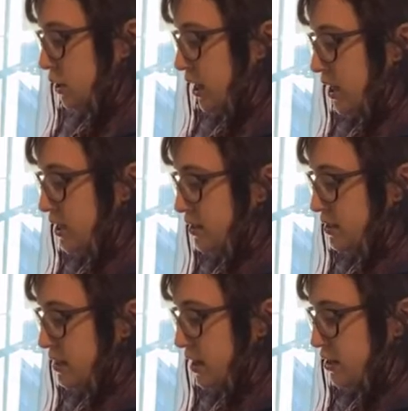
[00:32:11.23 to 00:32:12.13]
a
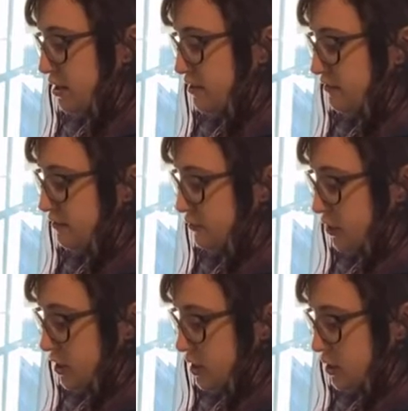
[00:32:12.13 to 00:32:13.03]

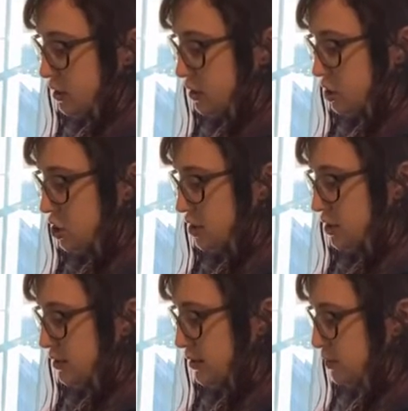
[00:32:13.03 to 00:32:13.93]
dairy-free
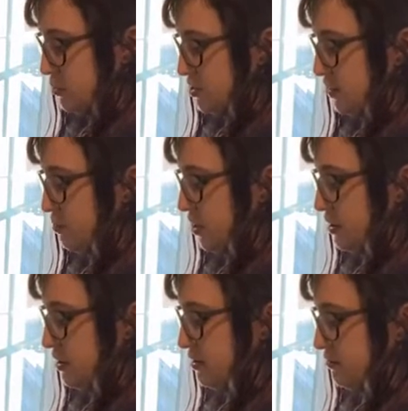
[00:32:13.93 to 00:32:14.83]
cheese. Where's my bay
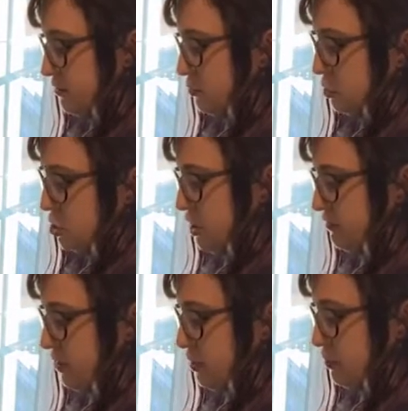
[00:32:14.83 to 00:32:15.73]
leaf? I'm trying to
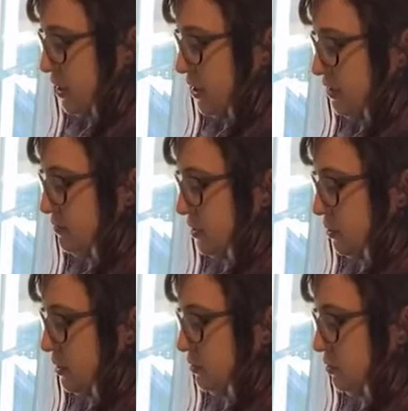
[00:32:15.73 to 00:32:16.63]
find the bay leaf so
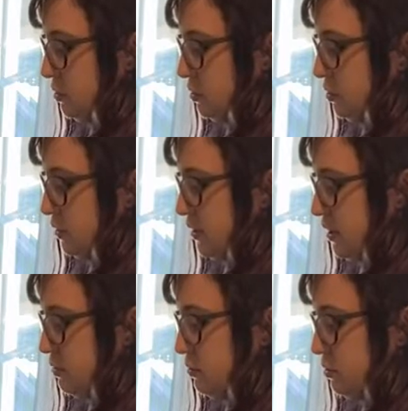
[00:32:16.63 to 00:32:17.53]
it comes
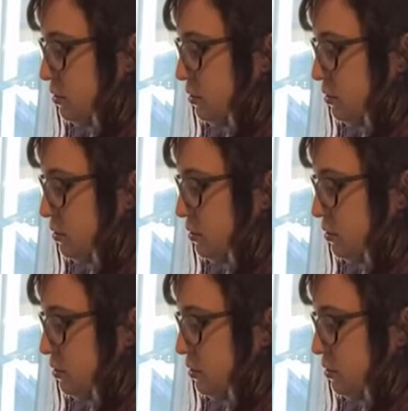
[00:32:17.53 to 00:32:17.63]
out.